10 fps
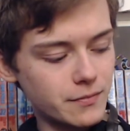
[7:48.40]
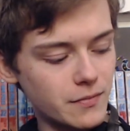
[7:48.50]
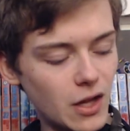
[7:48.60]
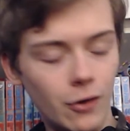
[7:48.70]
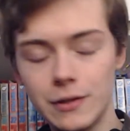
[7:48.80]

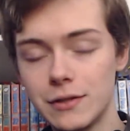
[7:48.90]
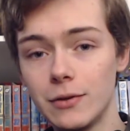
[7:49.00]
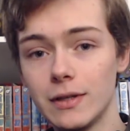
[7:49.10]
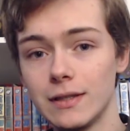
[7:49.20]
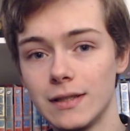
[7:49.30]

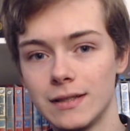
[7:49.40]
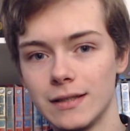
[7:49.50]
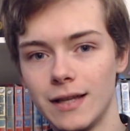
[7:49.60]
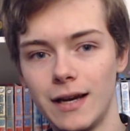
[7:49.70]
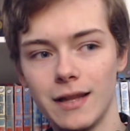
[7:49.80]
Onizuka is a
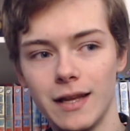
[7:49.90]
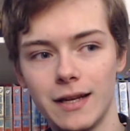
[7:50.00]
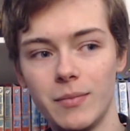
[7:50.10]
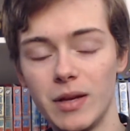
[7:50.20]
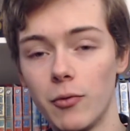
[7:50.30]
lot like
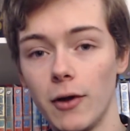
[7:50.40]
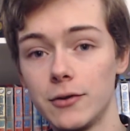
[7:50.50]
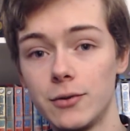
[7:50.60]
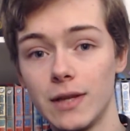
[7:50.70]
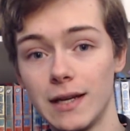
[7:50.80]
a big brother
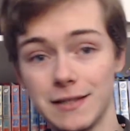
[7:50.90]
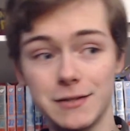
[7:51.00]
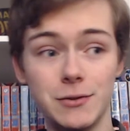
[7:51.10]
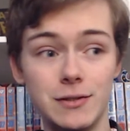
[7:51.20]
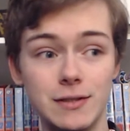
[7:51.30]
to a lot of these
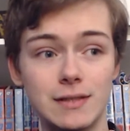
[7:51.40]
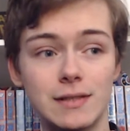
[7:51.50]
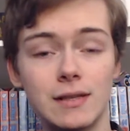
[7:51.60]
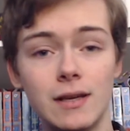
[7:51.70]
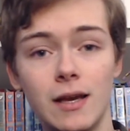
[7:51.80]

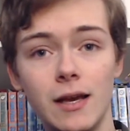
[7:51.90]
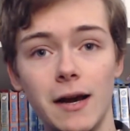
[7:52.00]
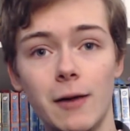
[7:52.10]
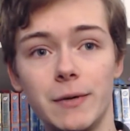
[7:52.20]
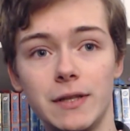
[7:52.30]
students,
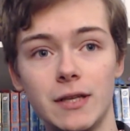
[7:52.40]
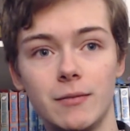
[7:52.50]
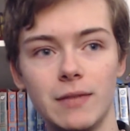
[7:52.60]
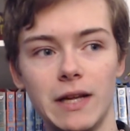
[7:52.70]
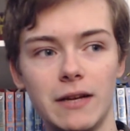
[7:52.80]
helping
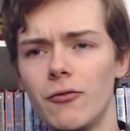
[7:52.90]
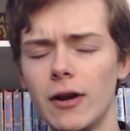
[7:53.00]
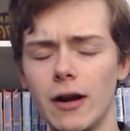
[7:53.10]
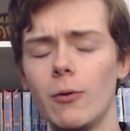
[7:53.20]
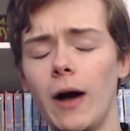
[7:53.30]
them like
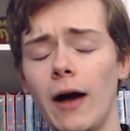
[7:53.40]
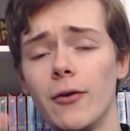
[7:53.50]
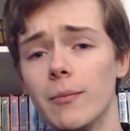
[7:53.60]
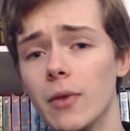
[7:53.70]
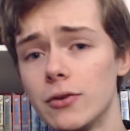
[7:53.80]
figure out how
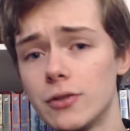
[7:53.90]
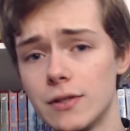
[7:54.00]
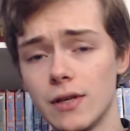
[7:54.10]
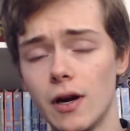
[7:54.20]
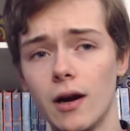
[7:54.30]
their
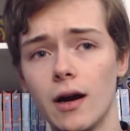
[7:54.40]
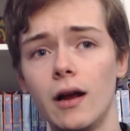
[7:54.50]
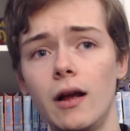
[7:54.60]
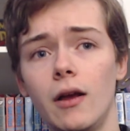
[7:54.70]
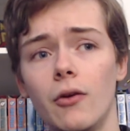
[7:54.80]
emotions are,
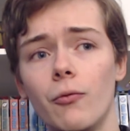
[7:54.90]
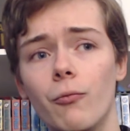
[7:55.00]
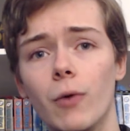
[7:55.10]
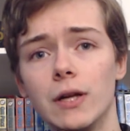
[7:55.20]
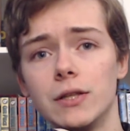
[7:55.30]

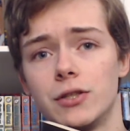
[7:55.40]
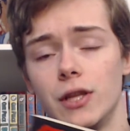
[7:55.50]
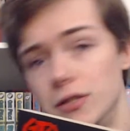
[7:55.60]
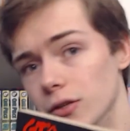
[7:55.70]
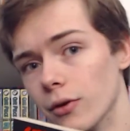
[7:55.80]
what should they
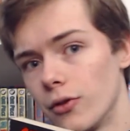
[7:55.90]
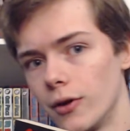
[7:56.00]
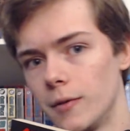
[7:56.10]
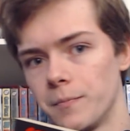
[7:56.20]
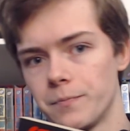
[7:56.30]
do with
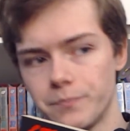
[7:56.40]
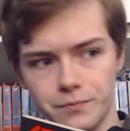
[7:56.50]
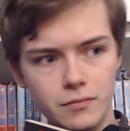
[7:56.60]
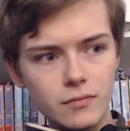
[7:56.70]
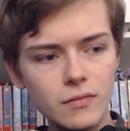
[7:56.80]
them,
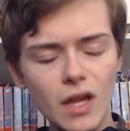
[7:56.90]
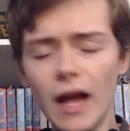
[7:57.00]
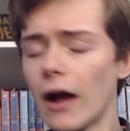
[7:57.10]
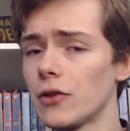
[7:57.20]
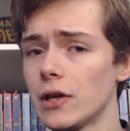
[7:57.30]

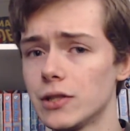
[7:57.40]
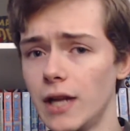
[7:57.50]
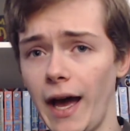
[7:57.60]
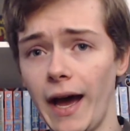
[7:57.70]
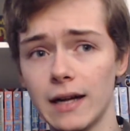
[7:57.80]
how they should
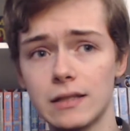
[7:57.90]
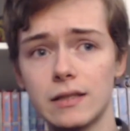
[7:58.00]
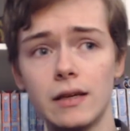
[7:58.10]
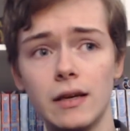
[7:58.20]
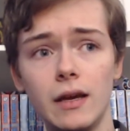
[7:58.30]

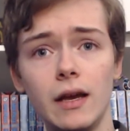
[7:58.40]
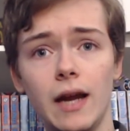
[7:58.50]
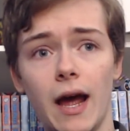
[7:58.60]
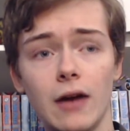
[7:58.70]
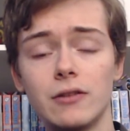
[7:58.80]
act, and
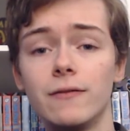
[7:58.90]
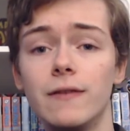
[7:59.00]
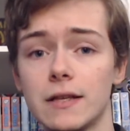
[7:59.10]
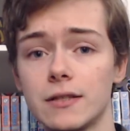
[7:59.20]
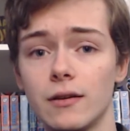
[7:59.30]
how to
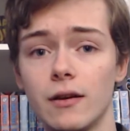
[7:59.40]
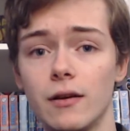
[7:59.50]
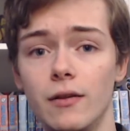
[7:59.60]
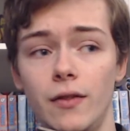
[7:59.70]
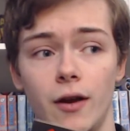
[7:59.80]
fix their